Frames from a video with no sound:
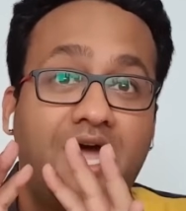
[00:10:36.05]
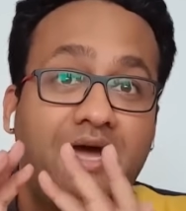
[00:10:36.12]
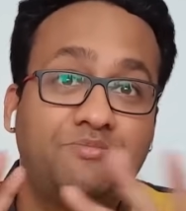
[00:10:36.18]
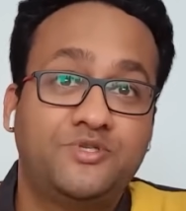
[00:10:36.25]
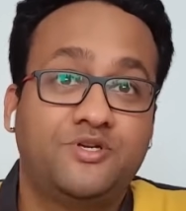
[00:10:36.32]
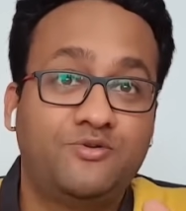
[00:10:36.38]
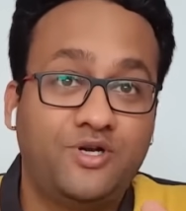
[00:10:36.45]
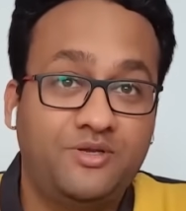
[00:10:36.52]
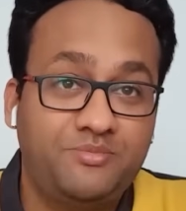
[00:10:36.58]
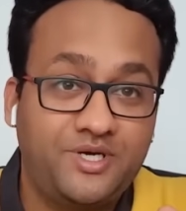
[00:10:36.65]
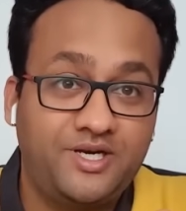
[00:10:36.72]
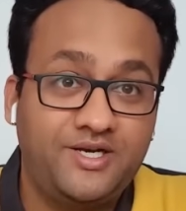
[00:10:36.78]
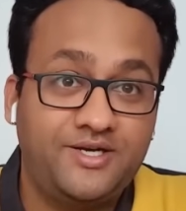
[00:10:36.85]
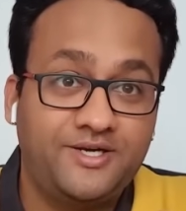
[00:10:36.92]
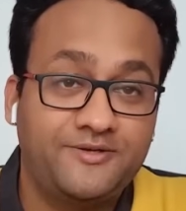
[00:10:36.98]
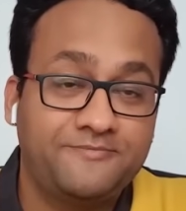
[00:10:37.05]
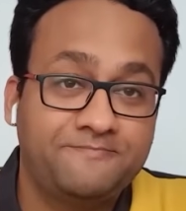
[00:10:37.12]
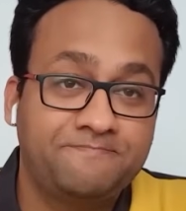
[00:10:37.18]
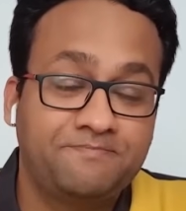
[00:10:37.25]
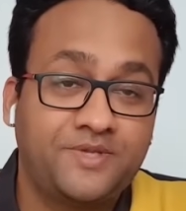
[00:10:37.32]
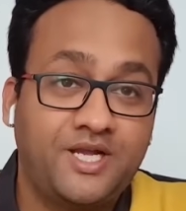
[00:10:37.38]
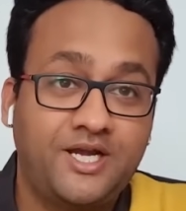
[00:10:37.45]
absolutely brilliant,
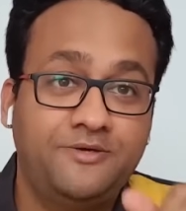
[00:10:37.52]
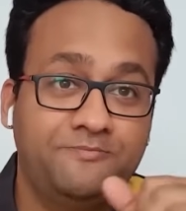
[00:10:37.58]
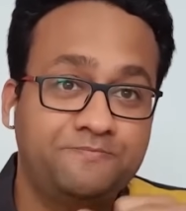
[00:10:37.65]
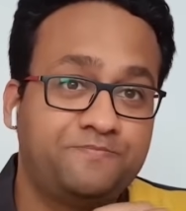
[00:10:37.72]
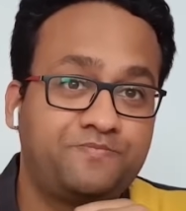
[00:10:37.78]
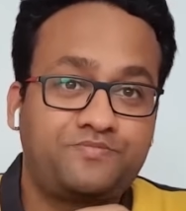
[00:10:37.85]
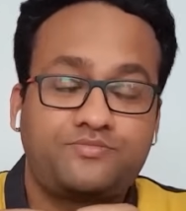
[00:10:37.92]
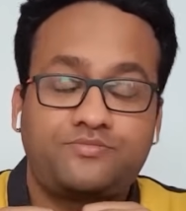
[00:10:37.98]
right?